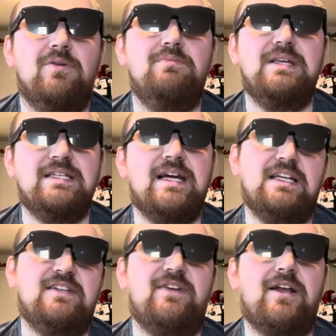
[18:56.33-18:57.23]
be
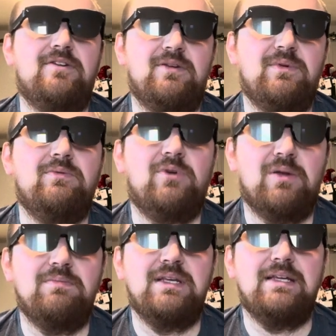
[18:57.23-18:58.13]
satisfactory. We want to
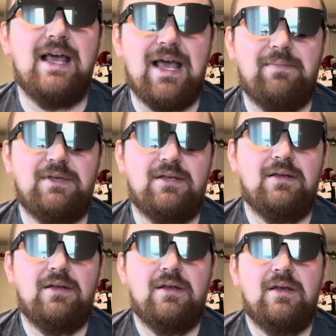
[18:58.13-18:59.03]
be happy.
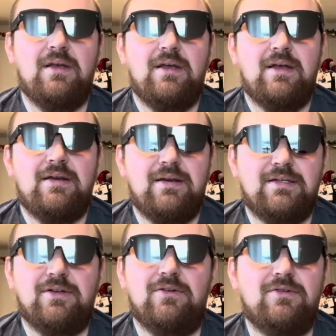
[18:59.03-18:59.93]

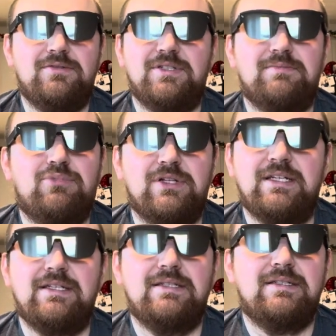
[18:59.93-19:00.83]
So just
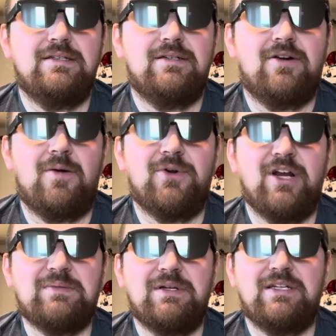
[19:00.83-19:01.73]
please curb your
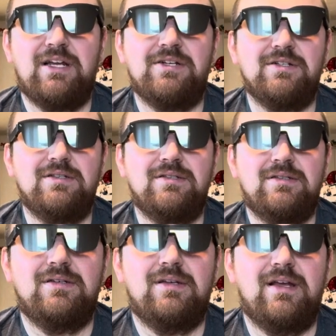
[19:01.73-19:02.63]
expectations
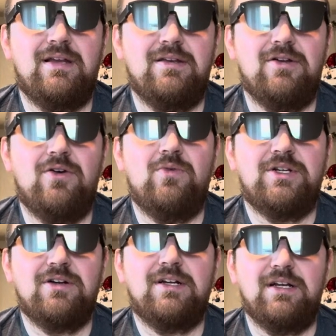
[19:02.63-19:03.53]
and know
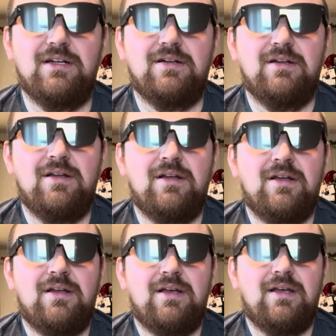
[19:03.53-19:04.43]
what you're getting.
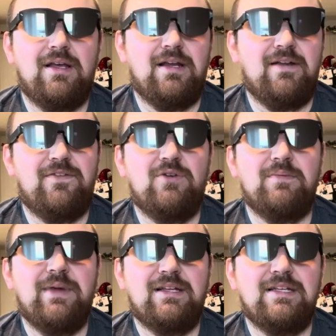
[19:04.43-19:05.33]
And if you can
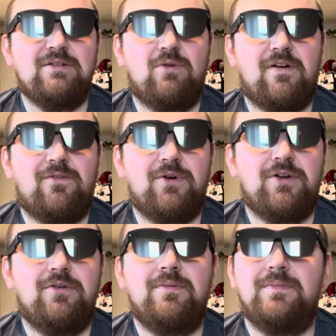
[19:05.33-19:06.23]
make these work for
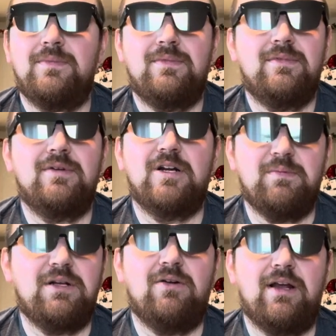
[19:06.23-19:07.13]
you, they're gonna
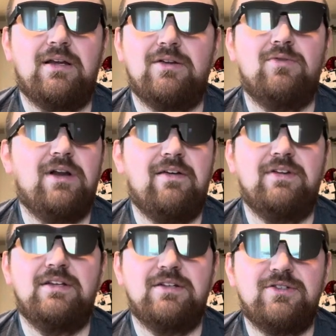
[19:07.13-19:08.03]
be great. You won't have
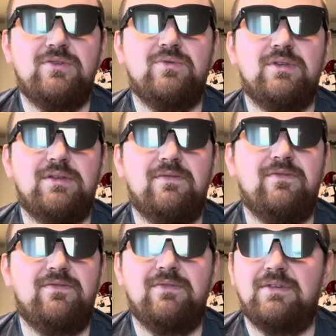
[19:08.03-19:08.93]
any issues with
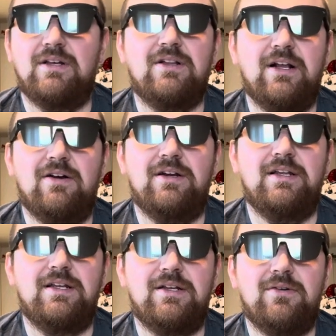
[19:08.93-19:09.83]
the
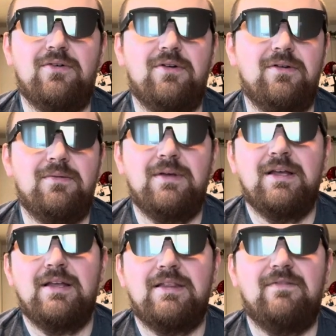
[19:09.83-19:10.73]
clarity or
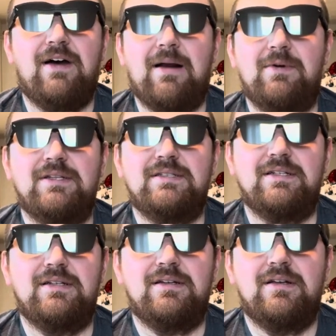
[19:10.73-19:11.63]
the
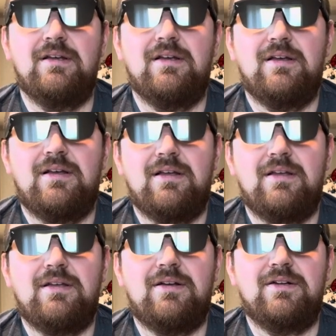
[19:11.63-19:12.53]
vibrancy.
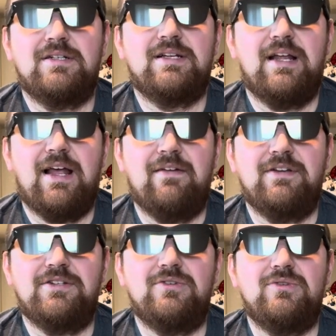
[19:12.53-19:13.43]
You're just gonna have
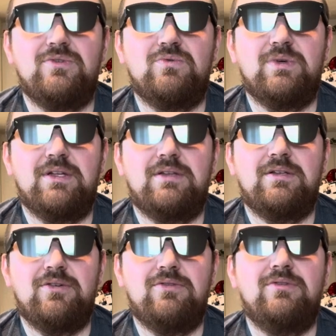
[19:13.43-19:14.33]
issues with
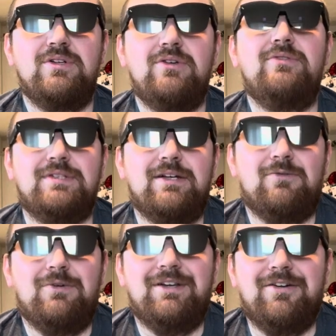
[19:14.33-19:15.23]
you using
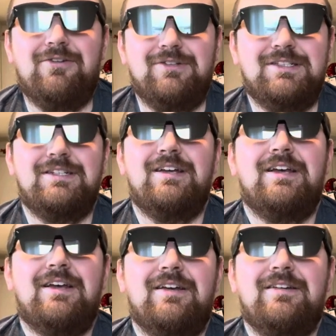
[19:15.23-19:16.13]
Windows,
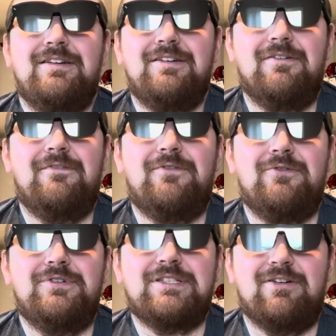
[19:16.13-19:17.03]

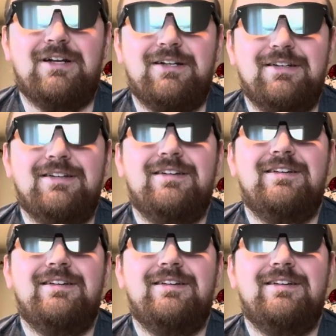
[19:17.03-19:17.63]
full screen.